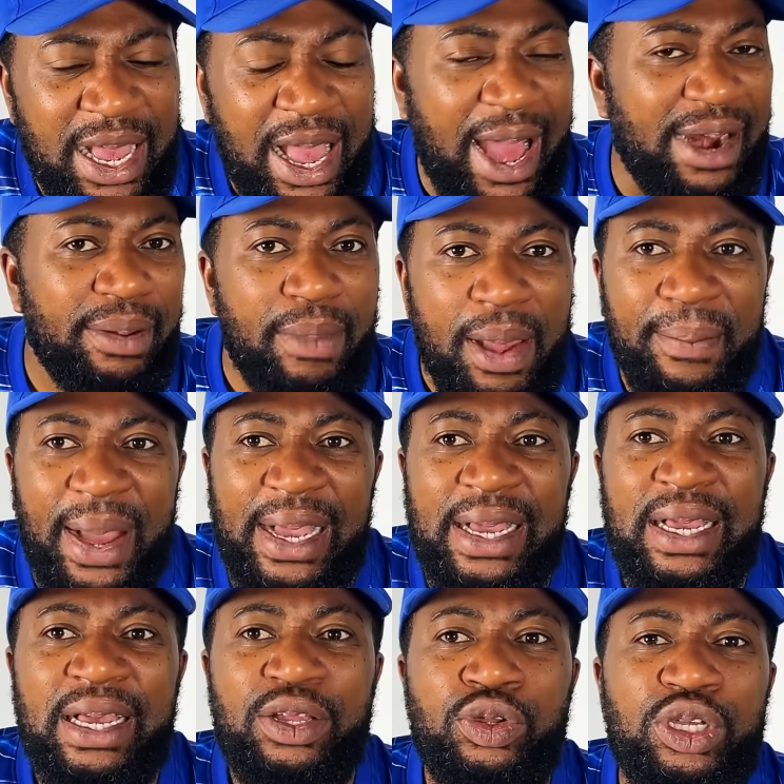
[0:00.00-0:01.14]
And remember,
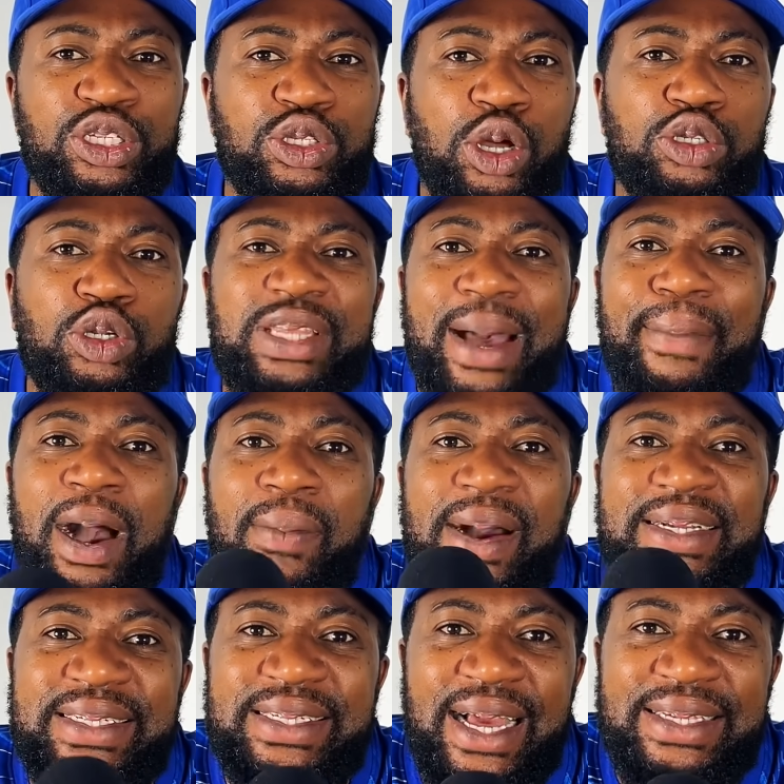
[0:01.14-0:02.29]
it's not just about
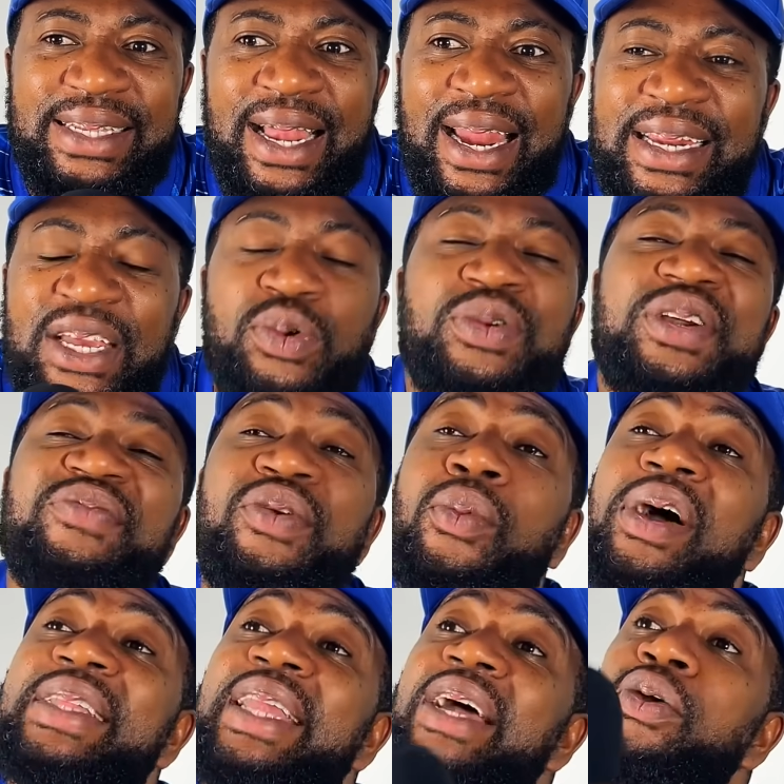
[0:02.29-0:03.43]
matching that salary. He will even
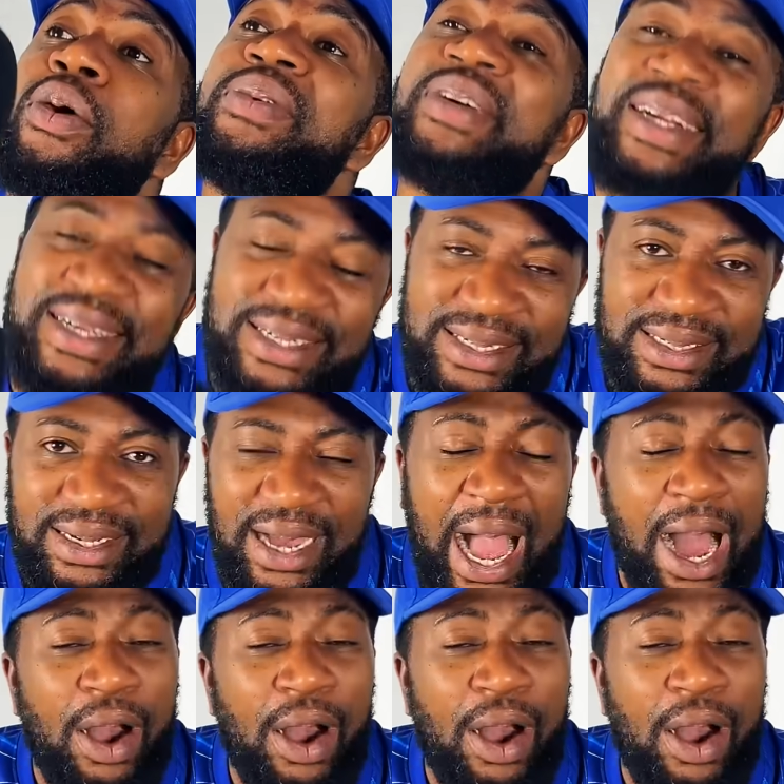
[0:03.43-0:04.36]
want an upgrade. How